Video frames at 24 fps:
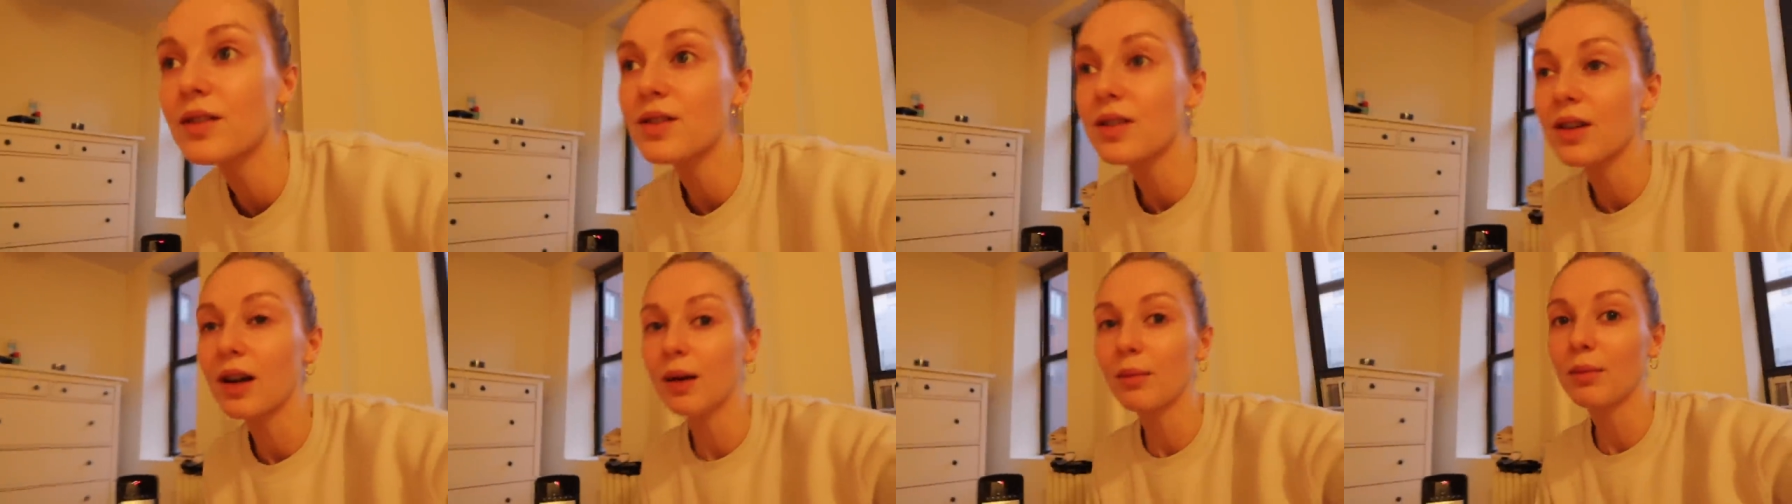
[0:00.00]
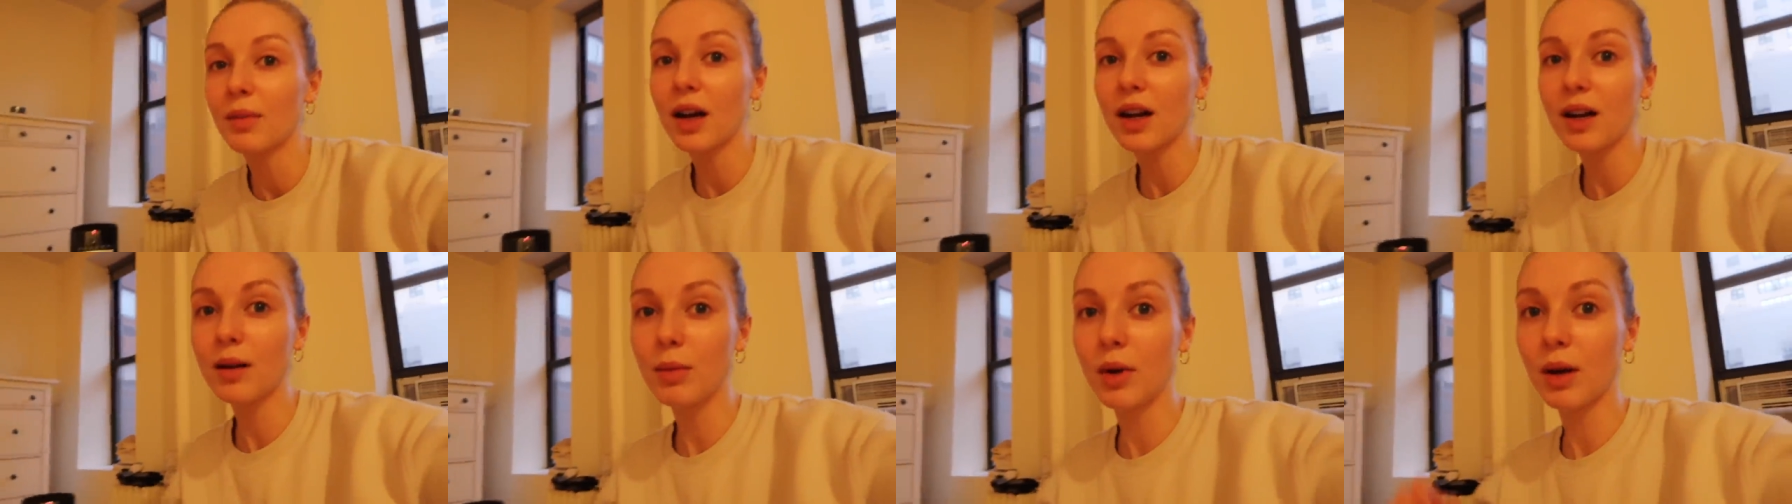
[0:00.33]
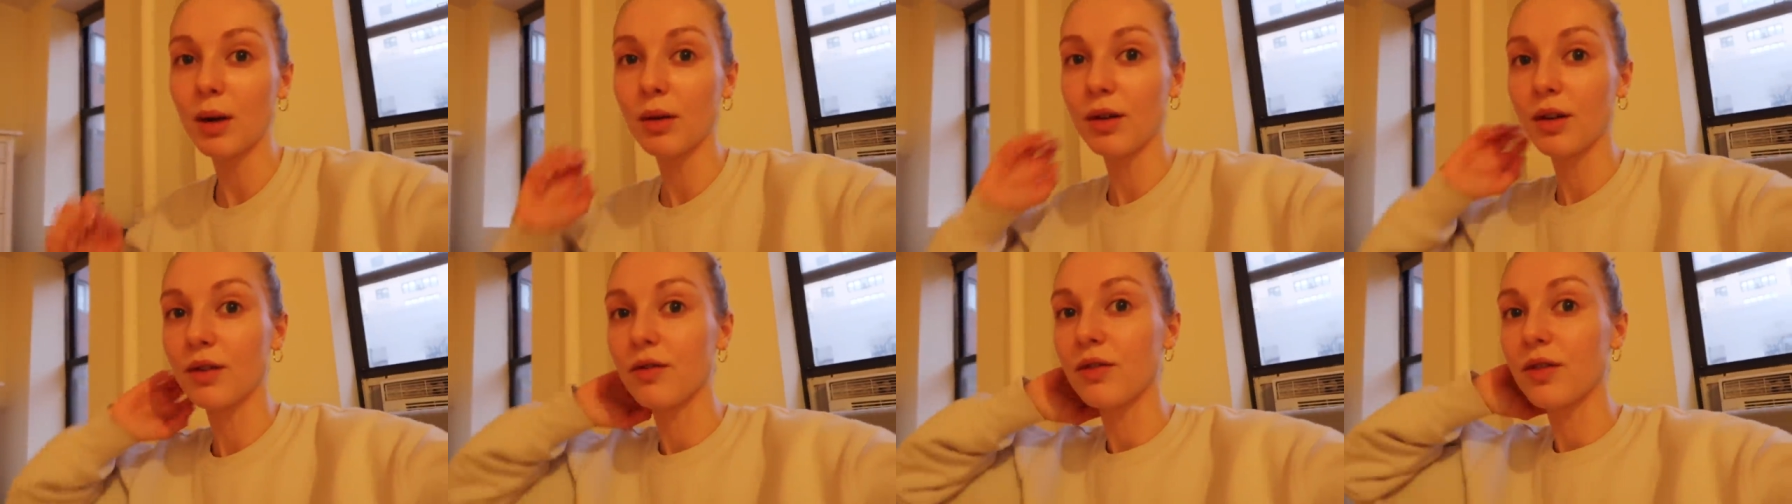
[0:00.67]
so I'm not gonna be
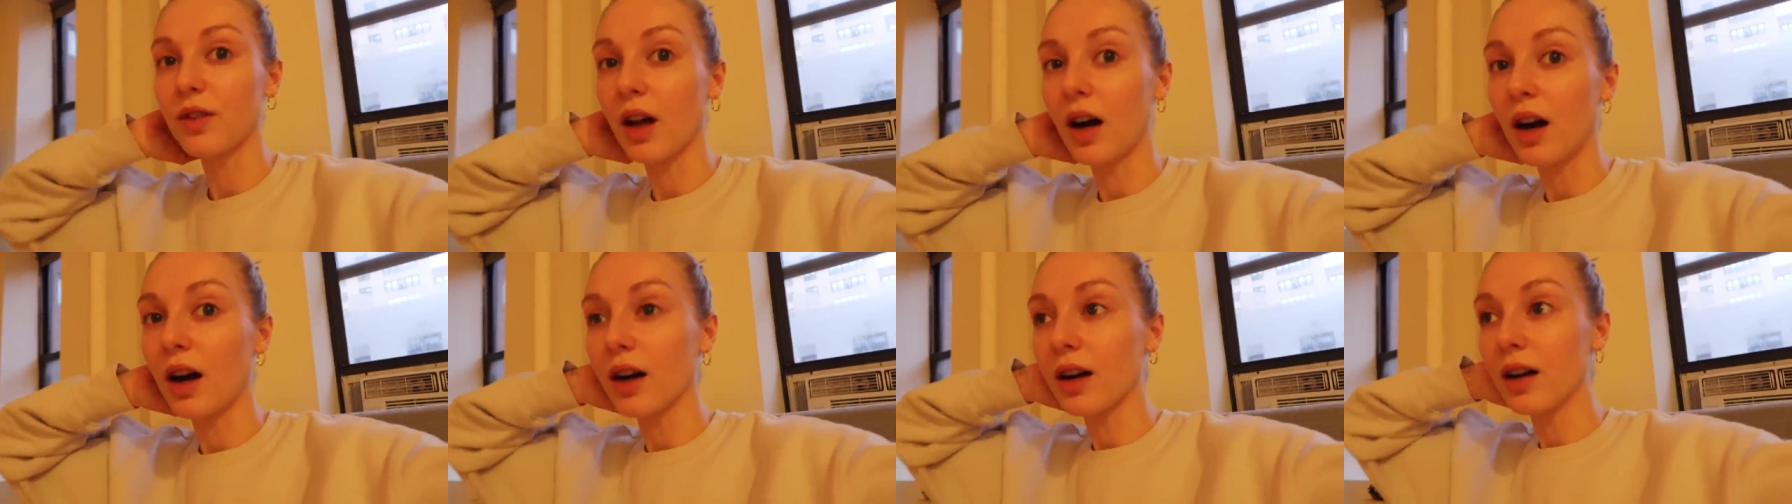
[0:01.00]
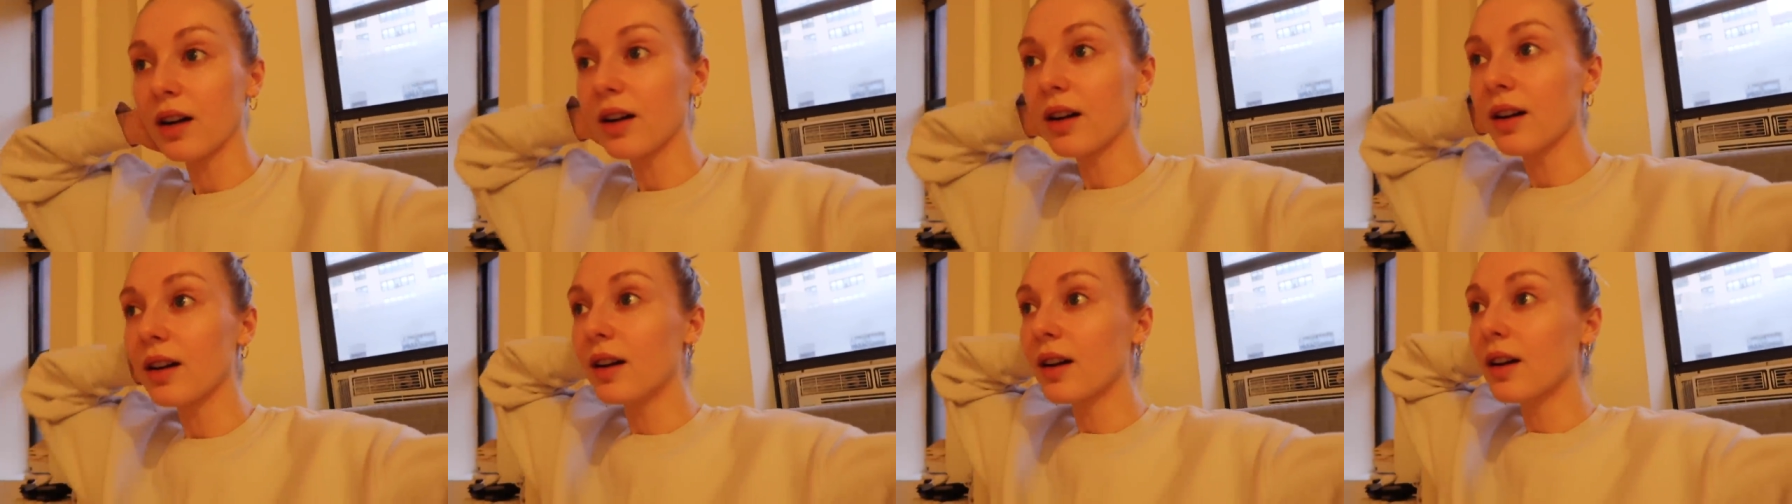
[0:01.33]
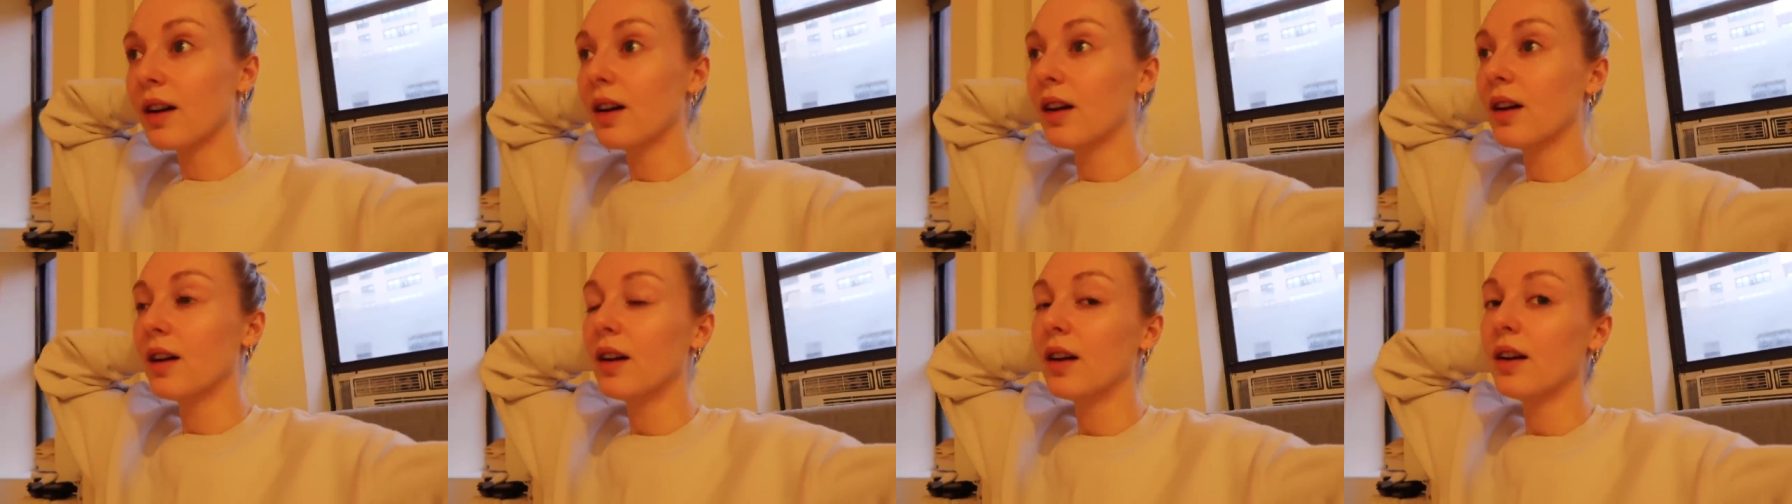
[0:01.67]
able to vlog
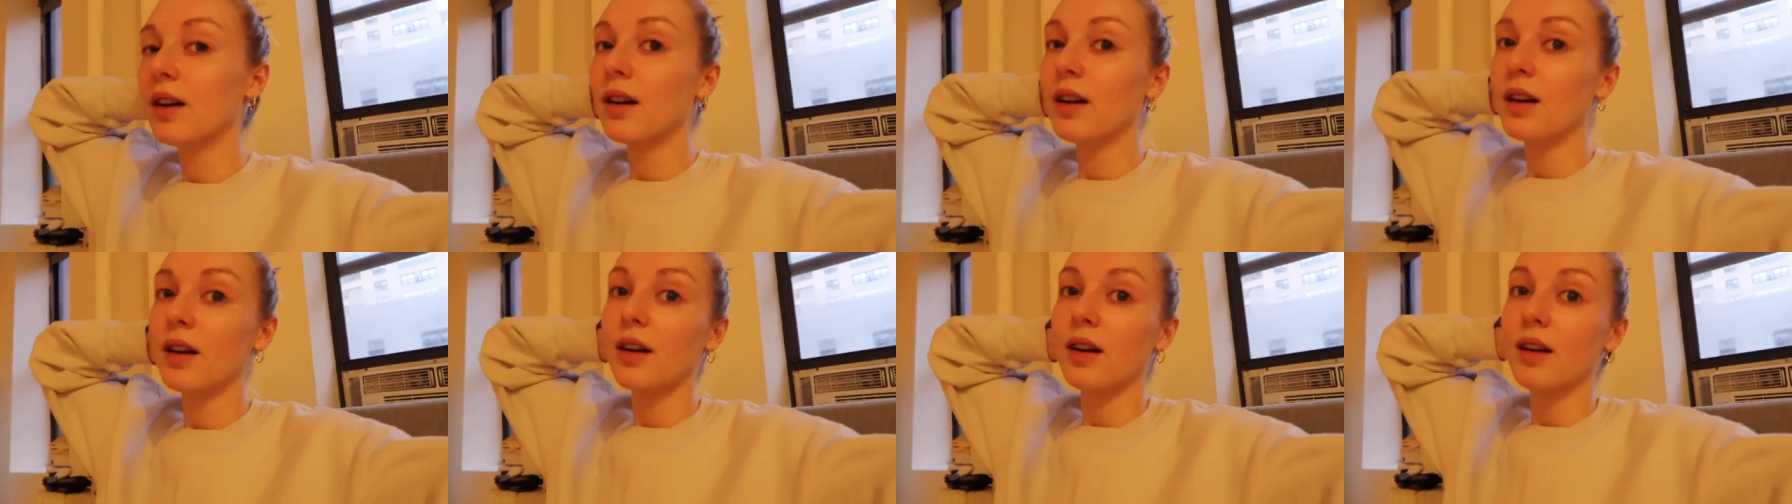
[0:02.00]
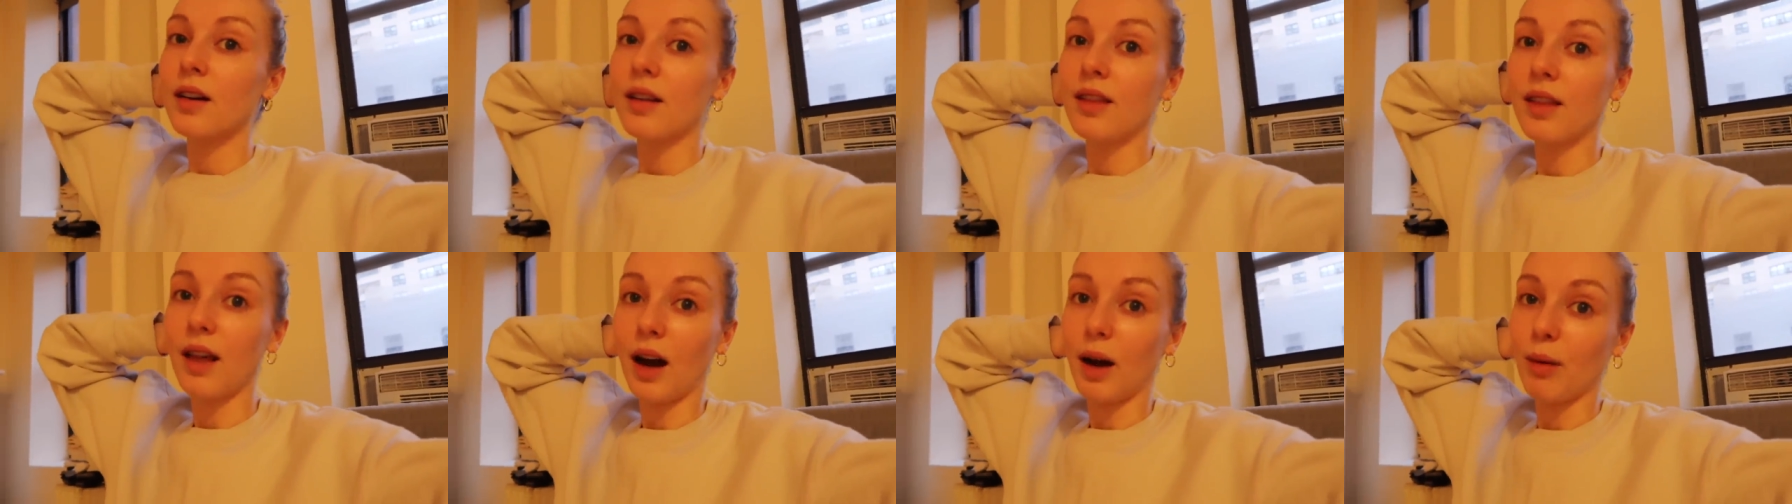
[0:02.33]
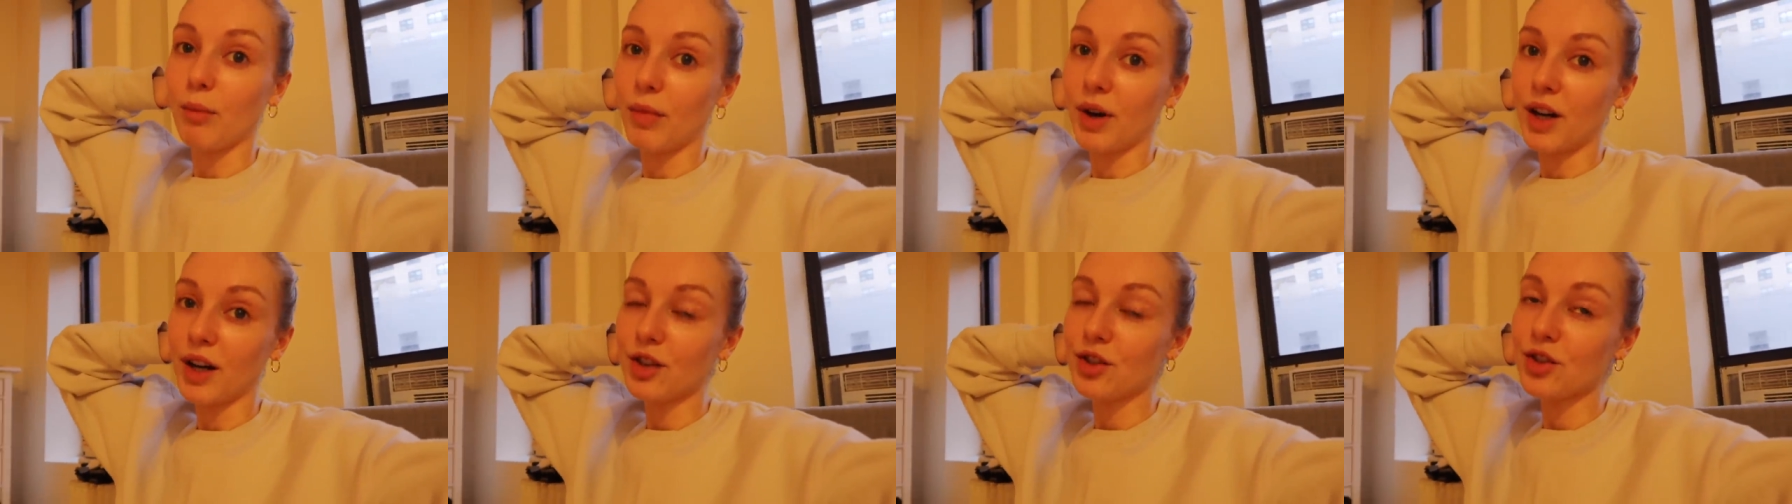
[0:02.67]
that
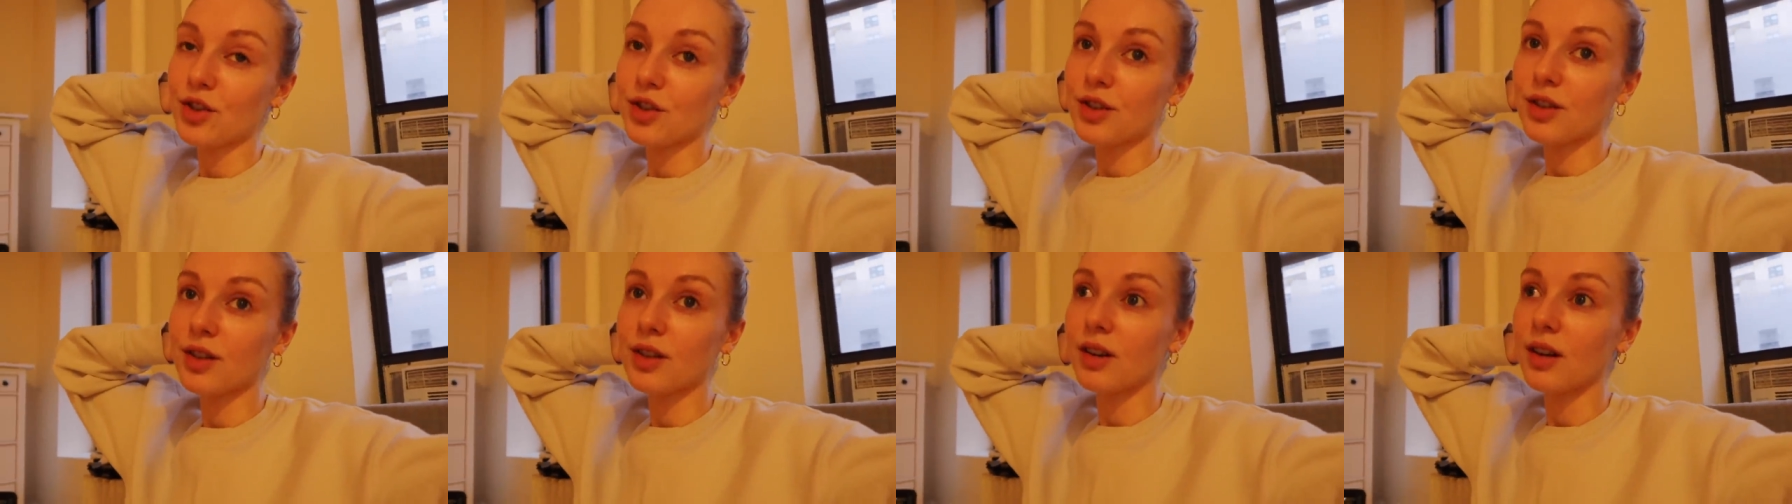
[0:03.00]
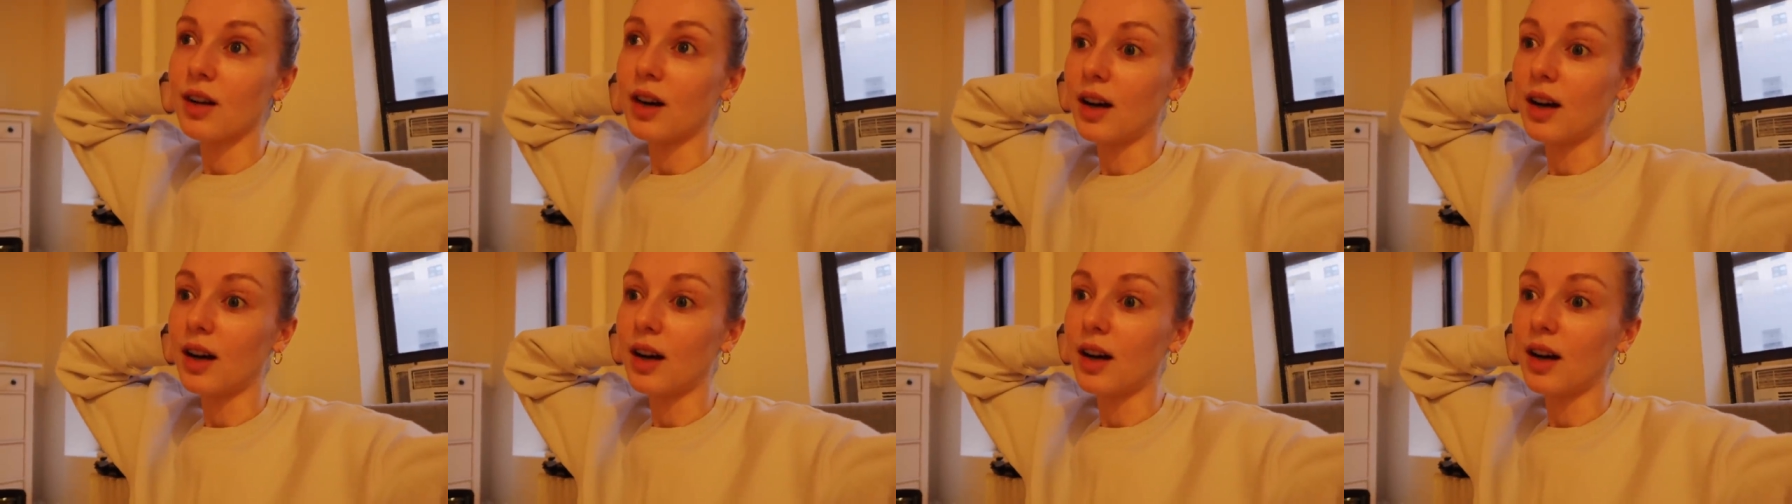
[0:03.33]
much.